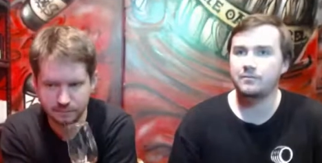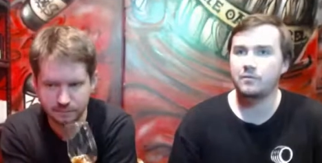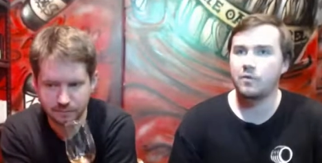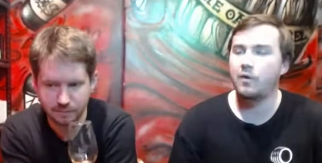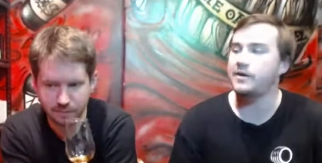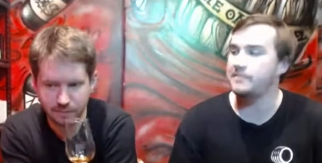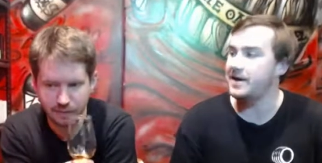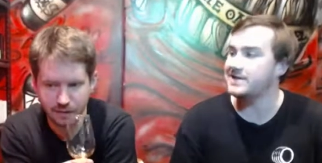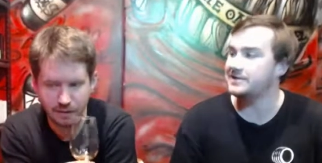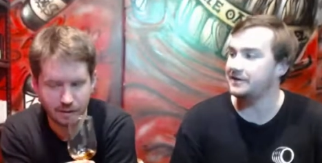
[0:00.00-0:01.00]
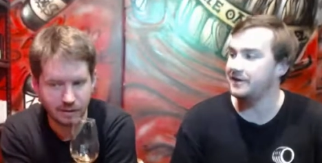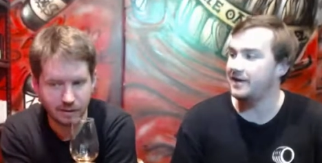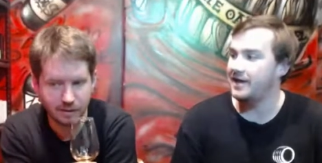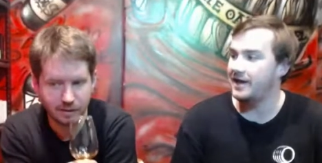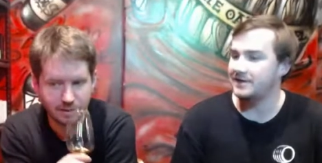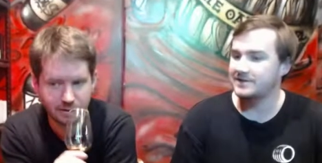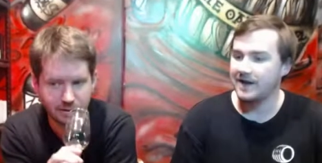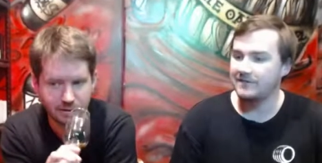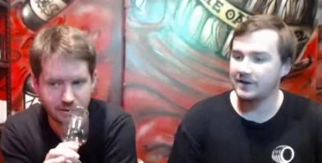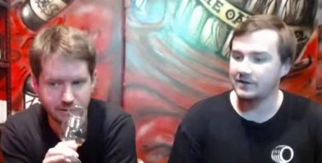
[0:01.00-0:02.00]
Speaker 1: quite amazing. Is
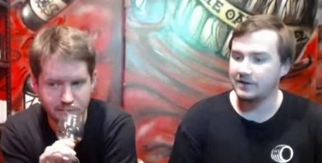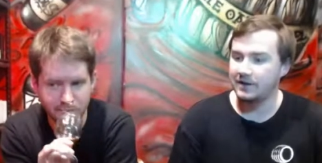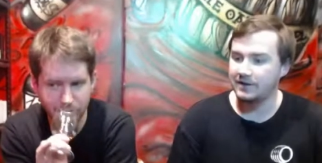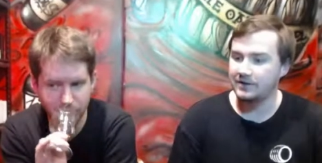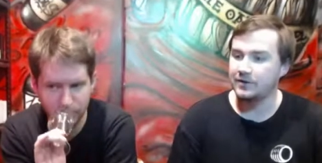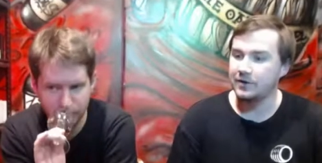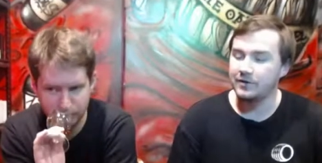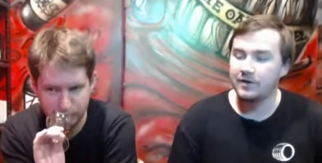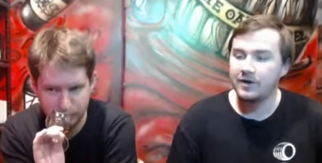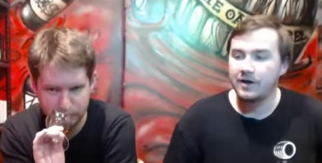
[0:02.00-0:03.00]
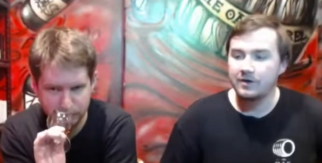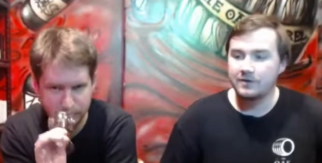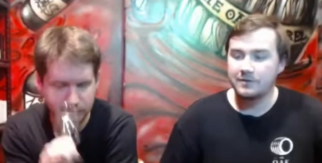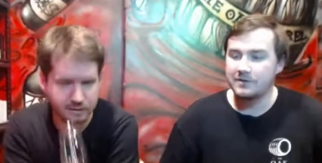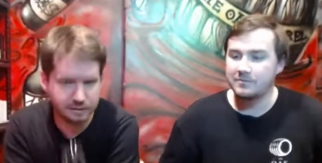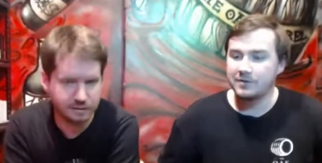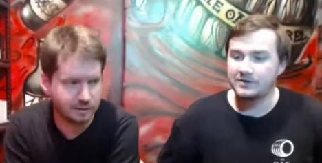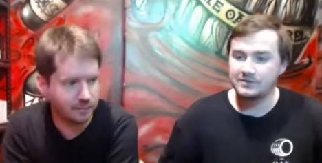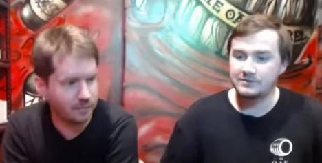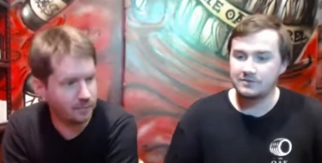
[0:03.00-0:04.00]
having a, a like you know, thirty
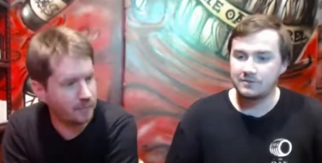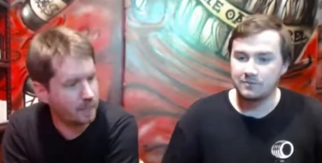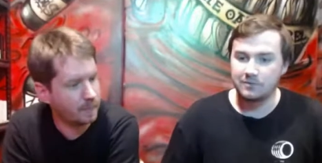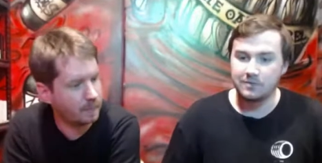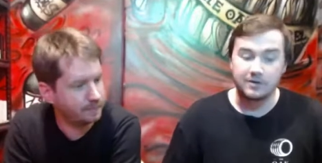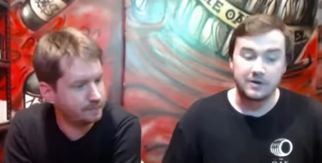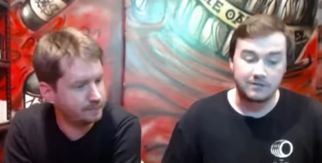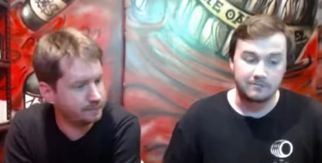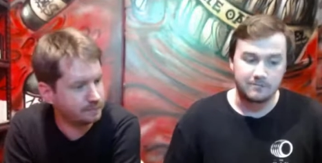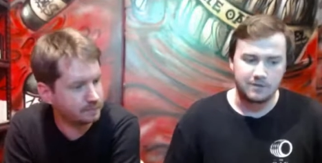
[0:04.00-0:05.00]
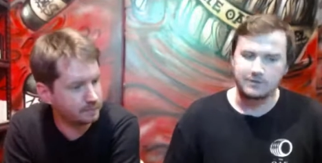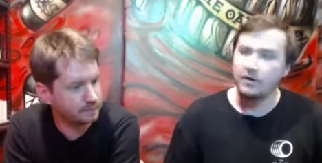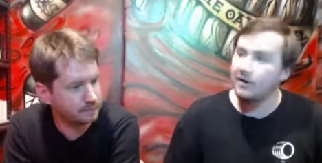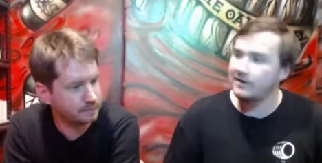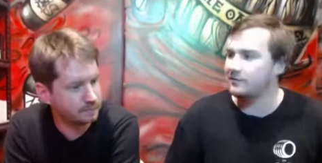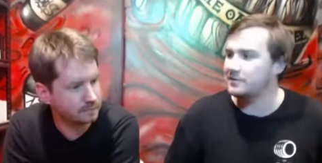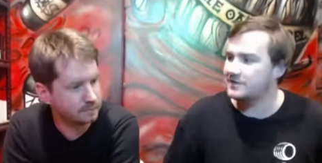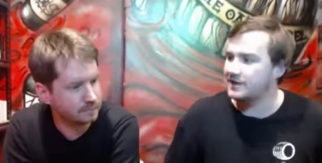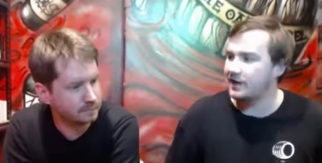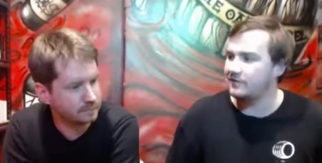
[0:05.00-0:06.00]
plus thirty on the dot
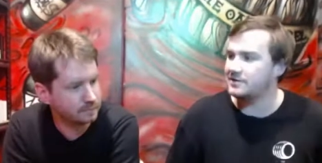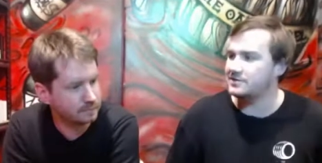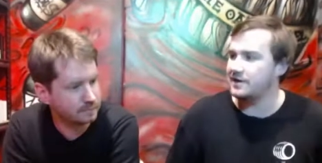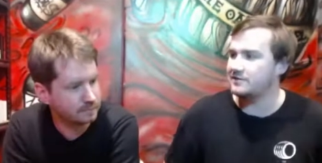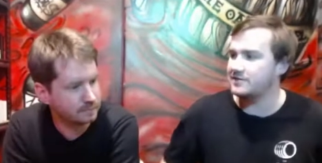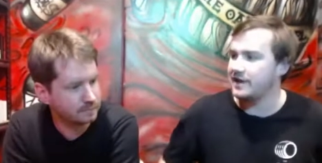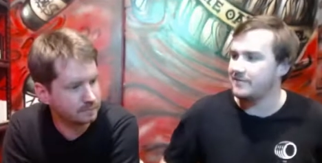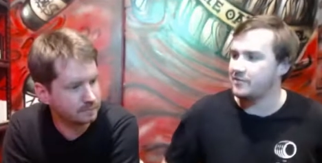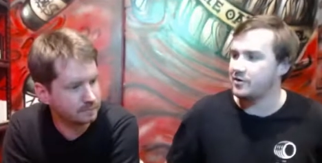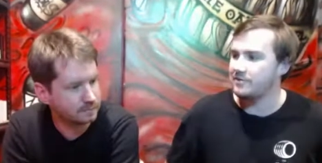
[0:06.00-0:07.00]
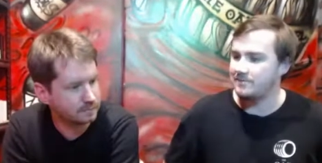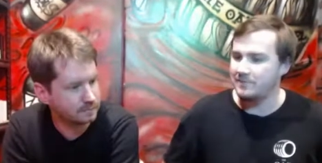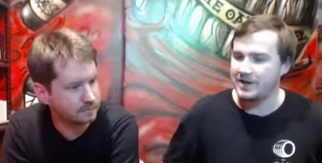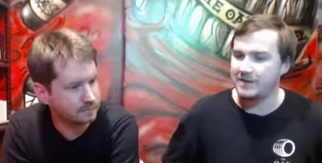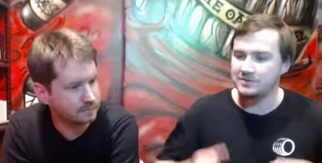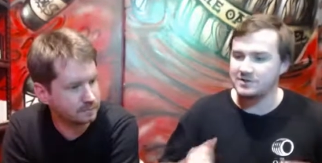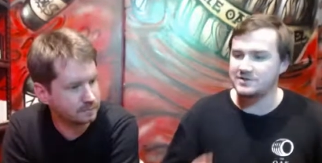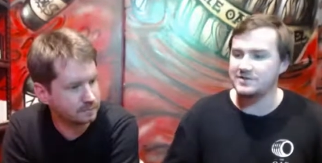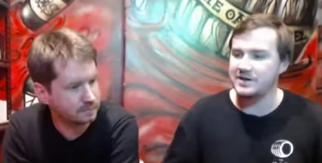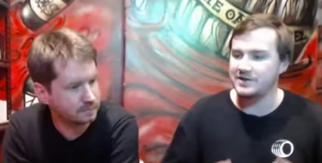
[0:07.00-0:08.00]
whiskey lovers in the same room, being able to
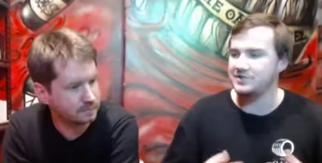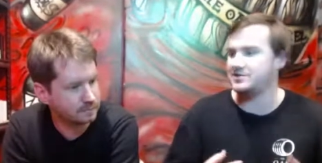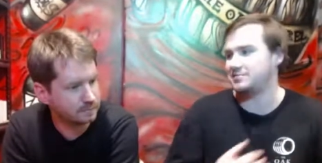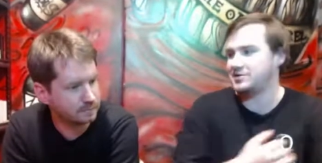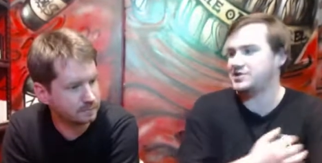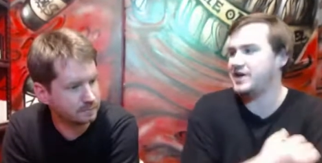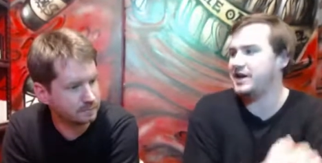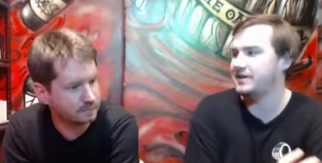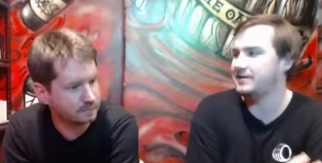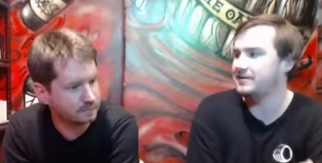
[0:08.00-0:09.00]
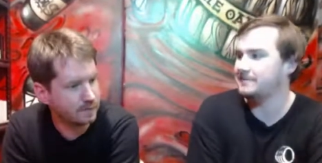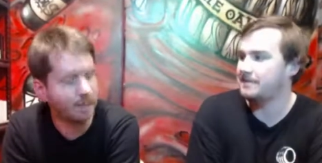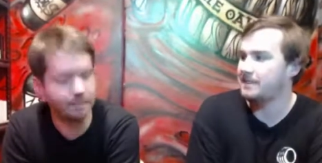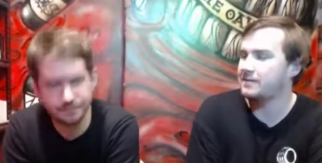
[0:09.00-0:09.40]
sit and just appreciate. Yeah.